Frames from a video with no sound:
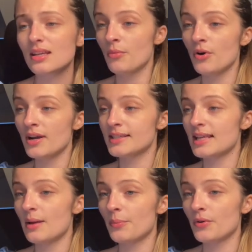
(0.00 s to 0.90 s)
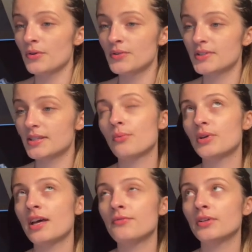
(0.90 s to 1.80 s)
More examples.
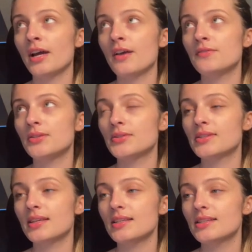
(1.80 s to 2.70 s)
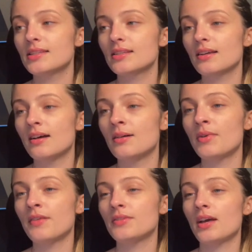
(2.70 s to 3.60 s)
Whenever I've used this,
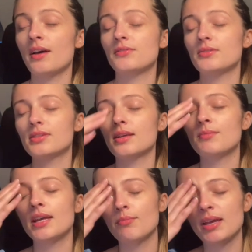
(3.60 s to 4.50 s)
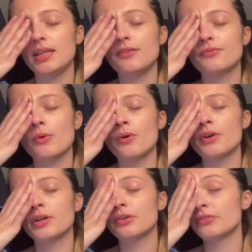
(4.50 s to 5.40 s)
I've used it mainly
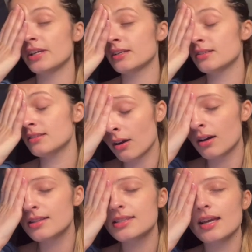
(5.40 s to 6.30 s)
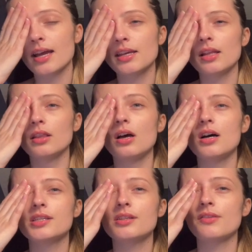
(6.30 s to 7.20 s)
for Korean. Honestly, I get
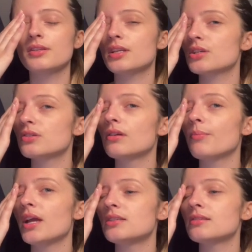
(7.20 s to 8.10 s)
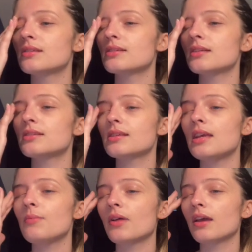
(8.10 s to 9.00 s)
lost on the dictionary pages because I just
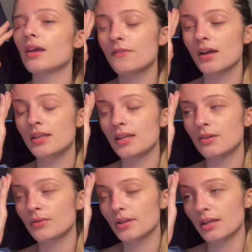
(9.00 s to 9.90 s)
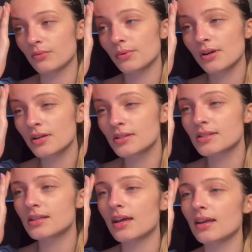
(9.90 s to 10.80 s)
keep like finding related
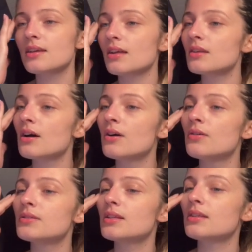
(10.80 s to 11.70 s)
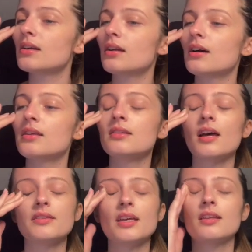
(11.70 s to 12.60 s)
words and I take notes and and
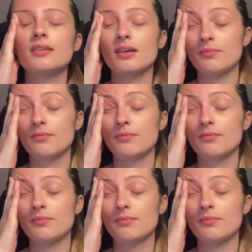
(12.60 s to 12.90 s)
at the end